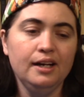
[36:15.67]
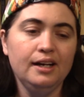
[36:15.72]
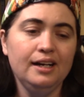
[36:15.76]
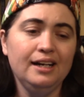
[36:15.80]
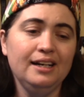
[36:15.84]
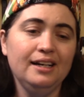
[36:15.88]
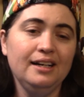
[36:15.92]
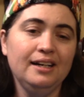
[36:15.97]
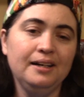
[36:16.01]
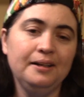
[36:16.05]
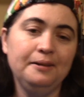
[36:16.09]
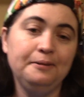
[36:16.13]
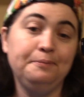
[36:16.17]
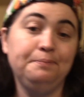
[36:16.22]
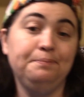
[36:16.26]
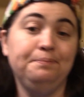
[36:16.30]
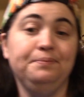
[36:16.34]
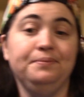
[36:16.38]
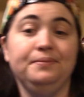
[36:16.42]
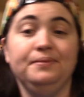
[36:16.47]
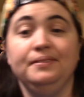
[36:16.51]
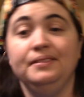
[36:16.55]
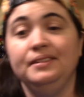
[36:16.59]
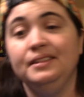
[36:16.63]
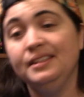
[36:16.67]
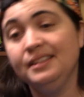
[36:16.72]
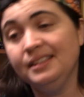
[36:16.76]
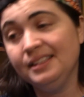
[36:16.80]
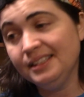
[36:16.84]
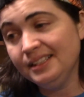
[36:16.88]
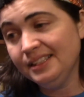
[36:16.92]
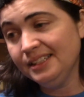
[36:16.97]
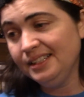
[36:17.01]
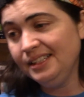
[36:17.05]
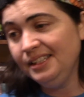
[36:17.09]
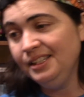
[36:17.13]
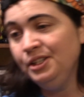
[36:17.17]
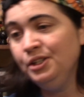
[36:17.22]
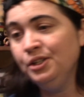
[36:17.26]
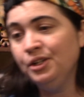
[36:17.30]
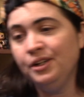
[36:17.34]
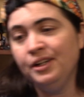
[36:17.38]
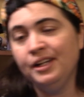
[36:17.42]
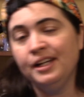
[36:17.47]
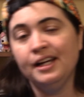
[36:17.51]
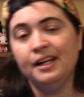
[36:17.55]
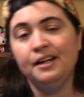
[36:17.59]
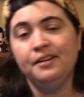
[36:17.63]
um, you know,
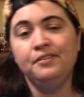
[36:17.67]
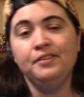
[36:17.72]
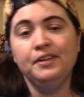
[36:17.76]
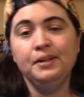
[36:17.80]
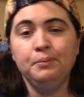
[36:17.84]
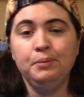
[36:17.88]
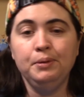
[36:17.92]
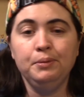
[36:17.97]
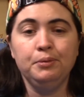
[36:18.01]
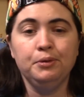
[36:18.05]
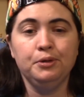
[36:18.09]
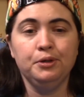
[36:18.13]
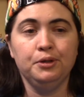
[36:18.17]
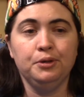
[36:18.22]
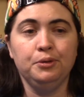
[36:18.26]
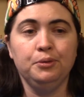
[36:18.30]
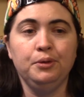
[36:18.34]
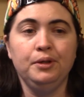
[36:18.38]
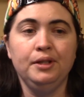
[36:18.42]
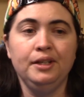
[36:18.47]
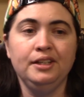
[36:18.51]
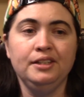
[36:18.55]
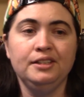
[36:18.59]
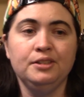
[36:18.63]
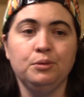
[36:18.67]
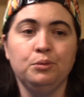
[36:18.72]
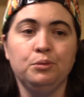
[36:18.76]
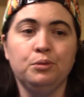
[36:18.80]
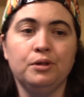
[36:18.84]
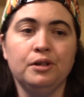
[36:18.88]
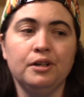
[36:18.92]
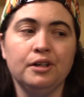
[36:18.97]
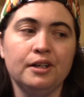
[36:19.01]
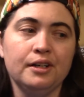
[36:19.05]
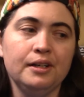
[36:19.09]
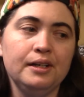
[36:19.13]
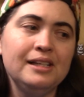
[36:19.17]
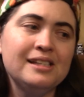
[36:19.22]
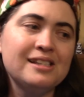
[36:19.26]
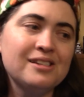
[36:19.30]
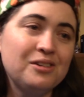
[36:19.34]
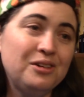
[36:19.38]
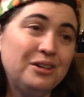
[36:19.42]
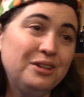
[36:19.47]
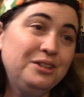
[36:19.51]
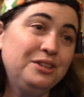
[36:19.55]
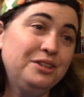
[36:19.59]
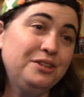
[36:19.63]
you got to find people who are willing to work. It's
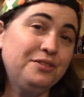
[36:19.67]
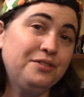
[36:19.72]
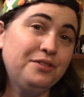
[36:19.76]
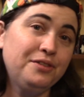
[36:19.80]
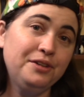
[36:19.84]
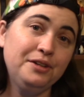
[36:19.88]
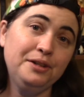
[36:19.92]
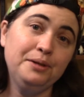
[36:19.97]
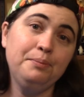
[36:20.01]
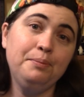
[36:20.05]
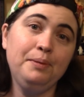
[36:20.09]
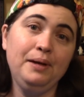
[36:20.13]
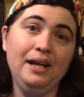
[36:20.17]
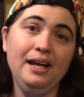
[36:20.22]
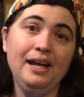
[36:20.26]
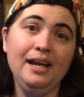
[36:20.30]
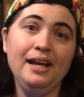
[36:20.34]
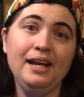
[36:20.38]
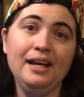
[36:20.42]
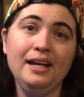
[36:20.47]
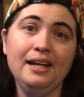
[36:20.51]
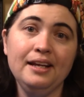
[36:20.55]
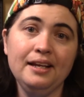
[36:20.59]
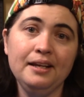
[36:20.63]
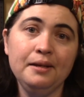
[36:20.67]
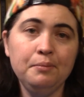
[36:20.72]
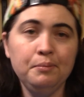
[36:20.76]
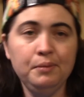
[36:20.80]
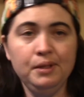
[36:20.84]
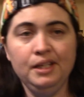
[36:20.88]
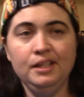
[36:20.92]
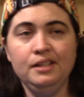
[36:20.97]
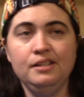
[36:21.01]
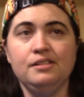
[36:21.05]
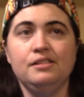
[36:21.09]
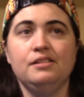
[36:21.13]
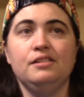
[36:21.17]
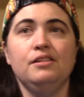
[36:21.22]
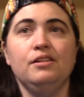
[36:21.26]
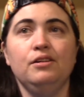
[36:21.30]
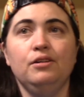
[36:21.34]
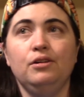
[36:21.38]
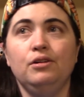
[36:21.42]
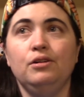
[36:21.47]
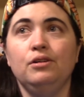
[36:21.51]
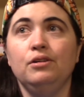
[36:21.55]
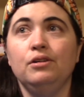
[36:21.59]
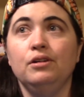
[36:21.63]
called deferred pay. It means
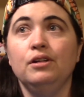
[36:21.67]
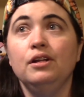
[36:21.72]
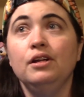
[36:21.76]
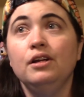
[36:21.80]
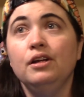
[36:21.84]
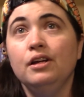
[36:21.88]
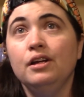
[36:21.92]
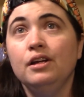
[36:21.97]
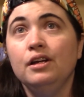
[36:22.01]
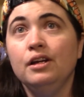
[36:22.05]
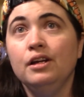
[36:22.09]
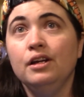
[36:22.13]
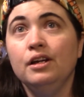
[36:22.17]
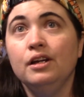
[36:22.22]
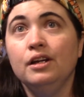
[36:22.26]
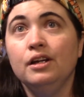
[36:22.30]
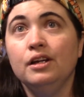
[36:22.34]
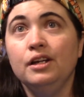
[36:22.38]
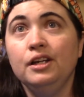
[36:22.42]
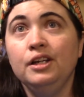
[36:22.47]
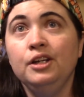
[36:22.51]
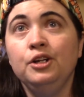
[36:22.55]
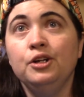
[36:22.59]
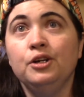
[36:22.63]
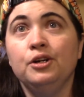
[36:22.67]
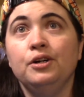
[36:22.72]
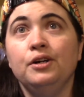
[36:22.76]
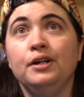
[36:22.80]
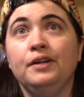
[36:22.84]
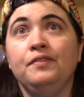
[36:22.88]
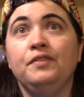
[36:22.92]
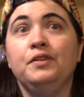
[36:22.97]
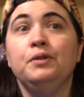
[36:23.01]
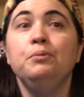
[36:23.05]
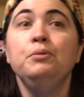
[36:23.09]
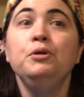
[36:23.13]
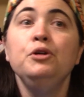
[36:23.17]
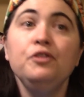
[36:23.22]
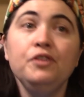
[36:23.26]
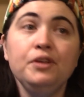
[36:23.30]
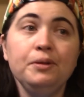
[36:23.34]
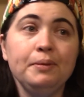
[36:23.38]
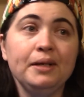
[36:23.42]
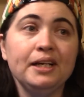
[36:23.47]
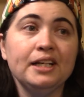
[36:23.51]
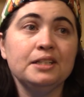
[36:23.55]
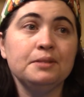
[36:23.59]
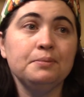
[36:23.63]
they'll, you know, if the movie
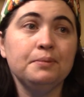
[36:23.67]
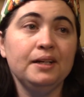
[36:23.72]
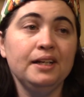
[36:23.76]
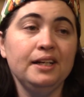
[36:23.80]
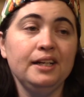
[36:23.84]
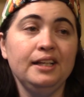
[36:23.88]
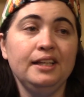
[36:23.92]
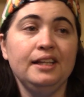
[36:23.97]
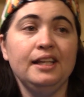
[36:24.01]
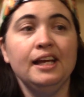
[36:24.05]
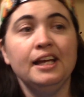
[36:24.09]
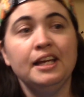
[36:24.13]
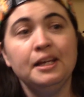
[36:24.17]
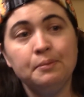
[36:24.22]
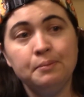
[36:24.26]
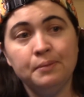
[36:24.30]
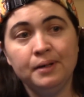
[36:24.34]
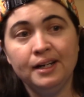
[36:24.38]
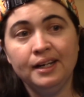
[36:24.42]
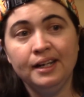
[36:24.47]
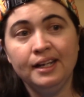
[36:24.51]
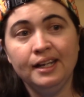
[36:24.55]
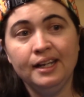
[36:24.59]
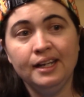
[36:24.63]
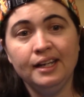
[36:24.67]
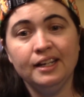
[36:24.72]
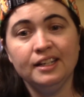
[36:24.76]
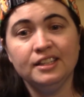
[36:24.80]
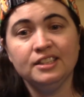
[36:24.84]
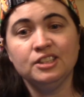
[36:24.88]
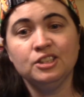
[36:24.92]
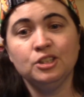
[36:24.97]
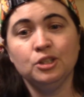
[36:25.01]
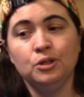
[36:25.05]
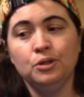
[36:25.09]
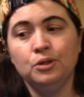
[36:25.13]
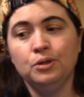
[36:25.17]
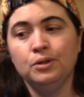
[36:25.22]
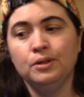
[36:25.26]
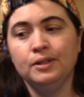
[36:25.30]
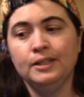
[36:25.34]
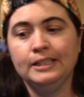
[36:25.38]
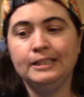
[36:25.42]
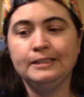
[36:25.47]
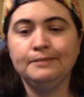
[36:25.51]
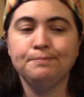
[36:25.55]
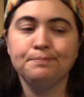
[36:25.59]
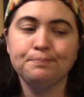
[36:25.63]
makes money, they get money. So,